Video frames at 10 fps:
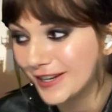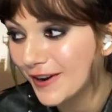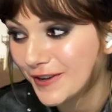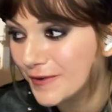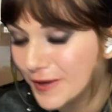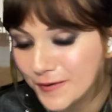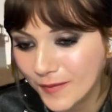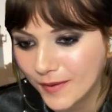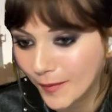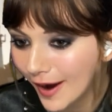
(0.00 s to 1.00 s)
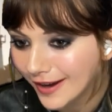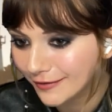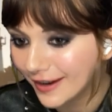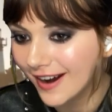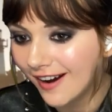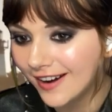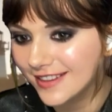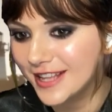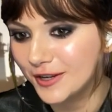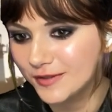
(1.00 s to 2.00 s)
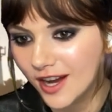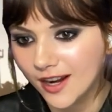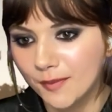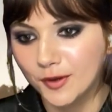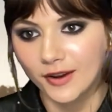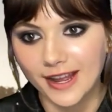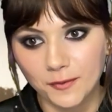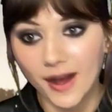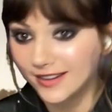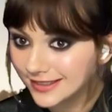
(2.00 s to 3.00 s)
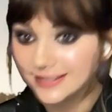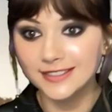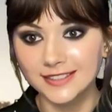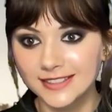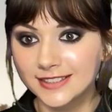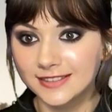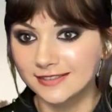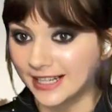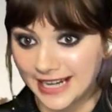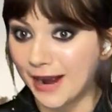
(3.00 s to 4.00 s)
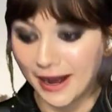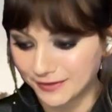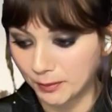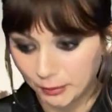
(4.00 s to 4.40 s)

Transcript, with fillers: you know, you you work very hard and then you turn up and you're like, well, I now have to